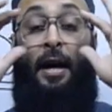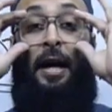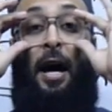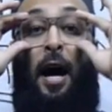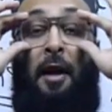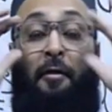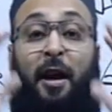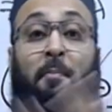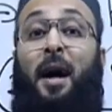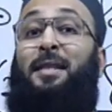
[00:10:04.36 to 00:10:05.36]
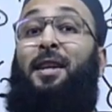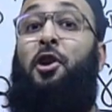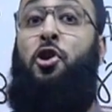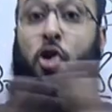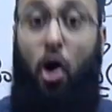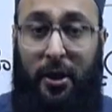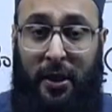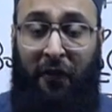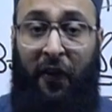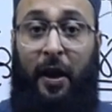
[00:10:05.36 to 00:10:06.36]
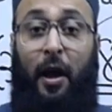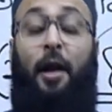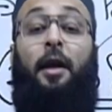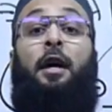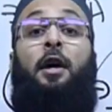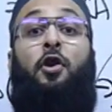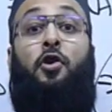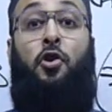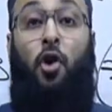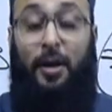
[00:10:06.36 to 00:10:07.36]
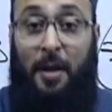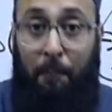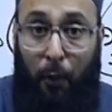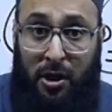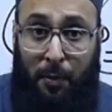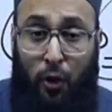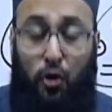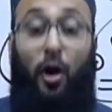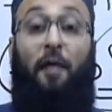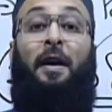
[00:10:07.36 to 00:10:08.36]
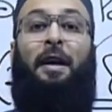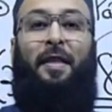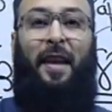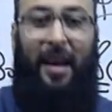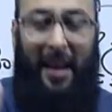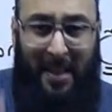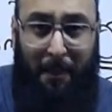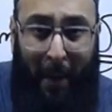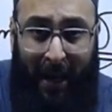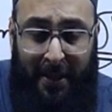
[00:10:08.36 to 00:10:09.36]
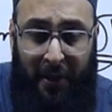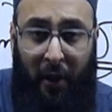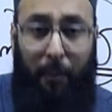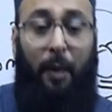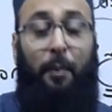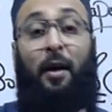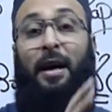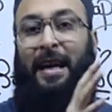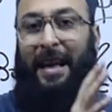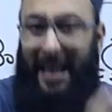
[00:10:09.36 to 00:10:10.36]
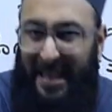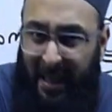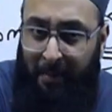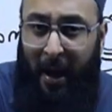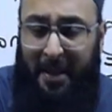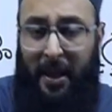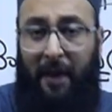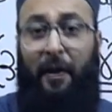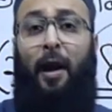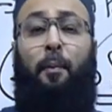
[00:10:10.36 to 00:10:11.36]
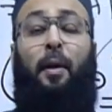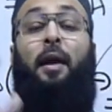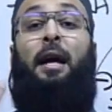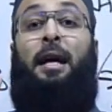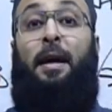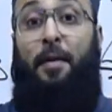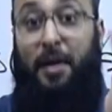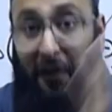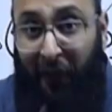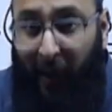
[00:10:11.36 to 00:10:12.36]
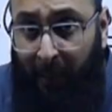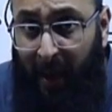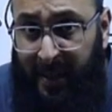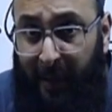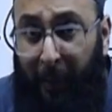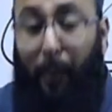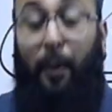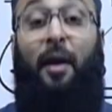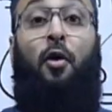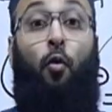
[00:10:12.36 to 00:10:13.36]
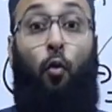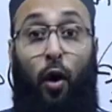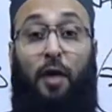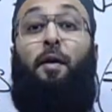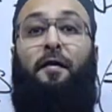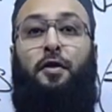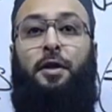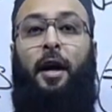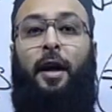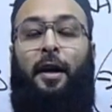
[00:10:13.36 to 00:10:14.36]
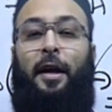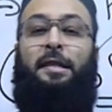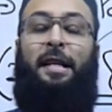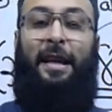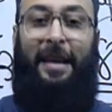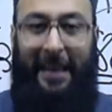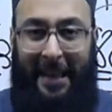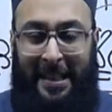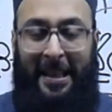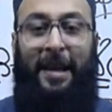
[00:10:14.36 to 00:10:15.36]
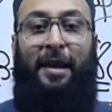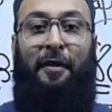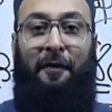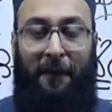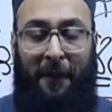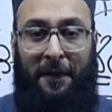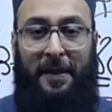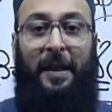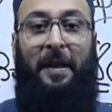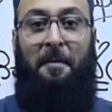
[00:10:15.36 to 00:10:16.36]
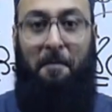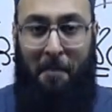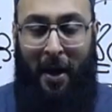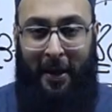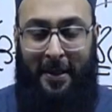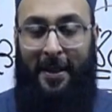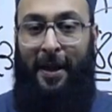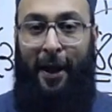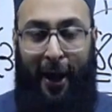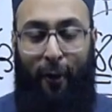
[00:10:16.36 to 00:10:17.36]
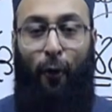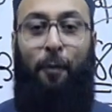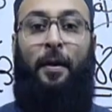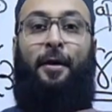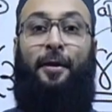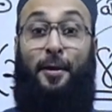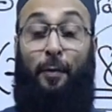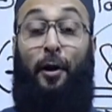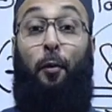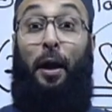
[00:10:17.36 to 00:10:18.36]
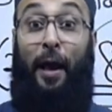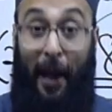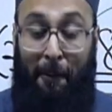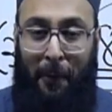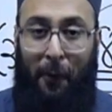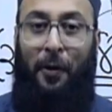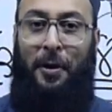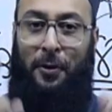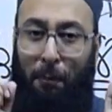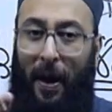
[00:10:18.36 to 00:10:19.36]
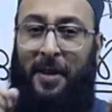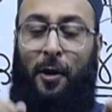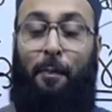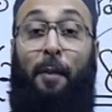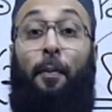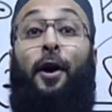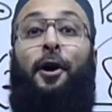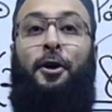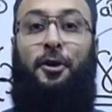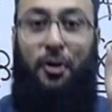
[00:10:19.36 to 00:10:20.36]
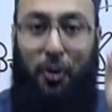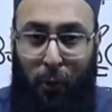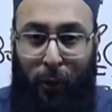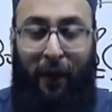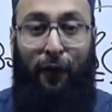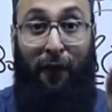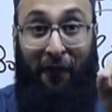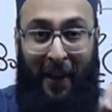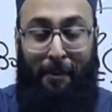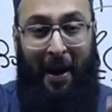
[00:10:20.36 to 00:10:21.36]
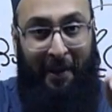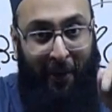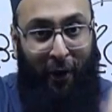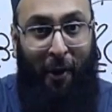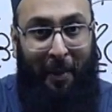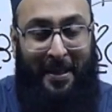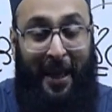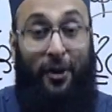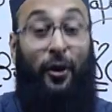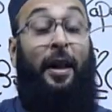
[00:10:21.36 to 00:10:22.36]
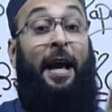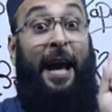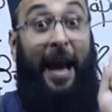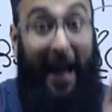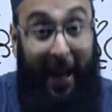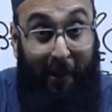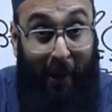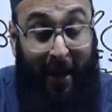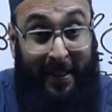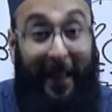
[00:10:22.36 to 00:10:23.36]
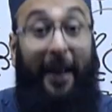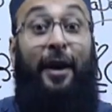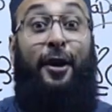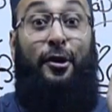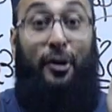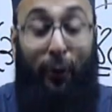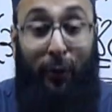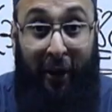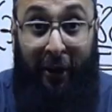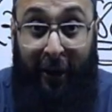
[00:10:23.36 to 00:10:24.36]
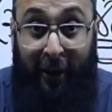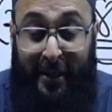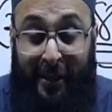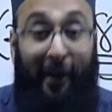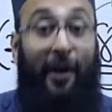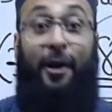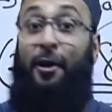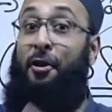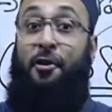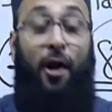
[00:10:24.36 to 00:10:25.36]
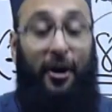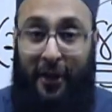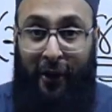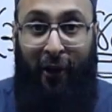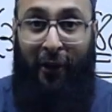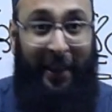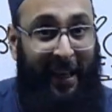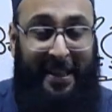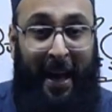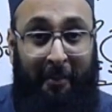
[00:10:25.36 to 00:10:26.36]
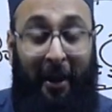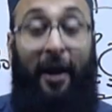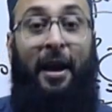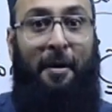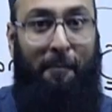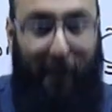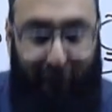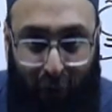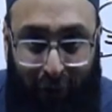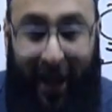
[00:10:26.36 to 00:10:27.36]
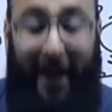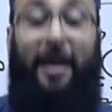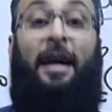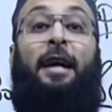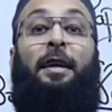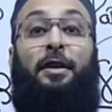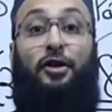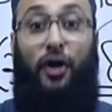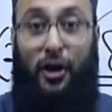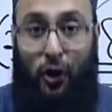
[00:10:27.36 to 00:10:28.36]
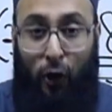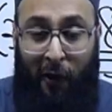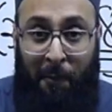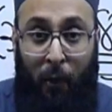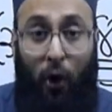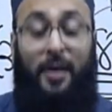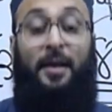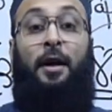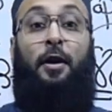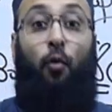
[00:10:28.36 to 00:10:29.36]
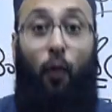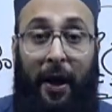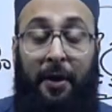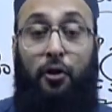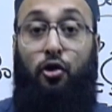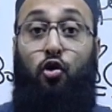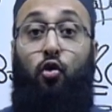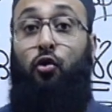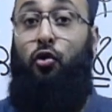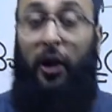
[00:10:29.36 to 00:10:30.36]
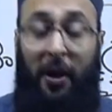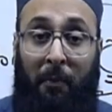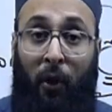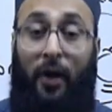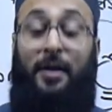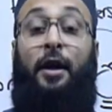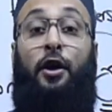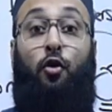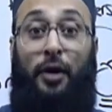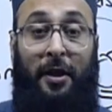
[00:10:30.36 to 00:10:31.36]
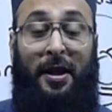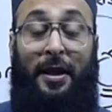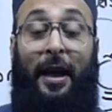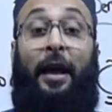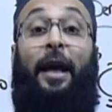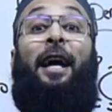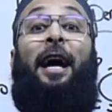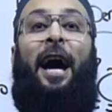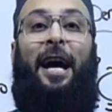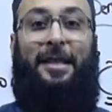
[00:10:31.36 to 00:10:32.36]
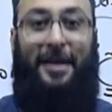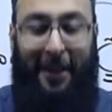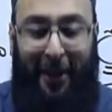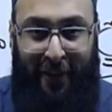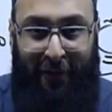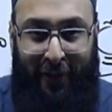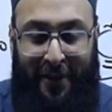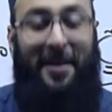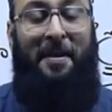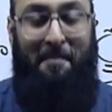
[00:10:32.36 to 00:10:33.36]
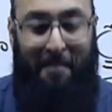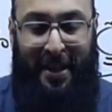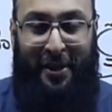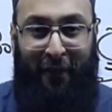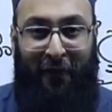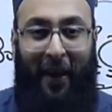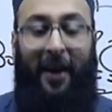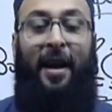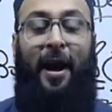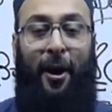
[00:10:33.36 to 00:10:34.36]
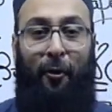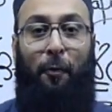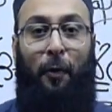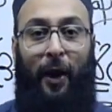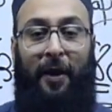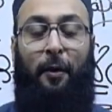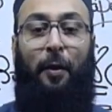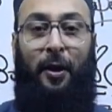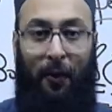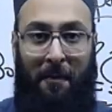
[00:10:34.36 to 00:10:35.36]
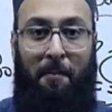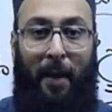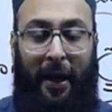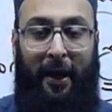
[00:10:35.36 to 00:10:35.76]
100 marks are not difficult, not impossible to solve. There is a balance in the paper. Easy marks are available. Difficult marks are available. What we have to target is easy 50 marks. I hope this video will help you to pass your paper. Do give your feedback in the comment section. And last thing, do the rehearsal, not on the exam day. Before that, just solve mocks, 1, 2, 3 mocks using this technique and see the difference. Best of luck. I hope you like the video. Bye.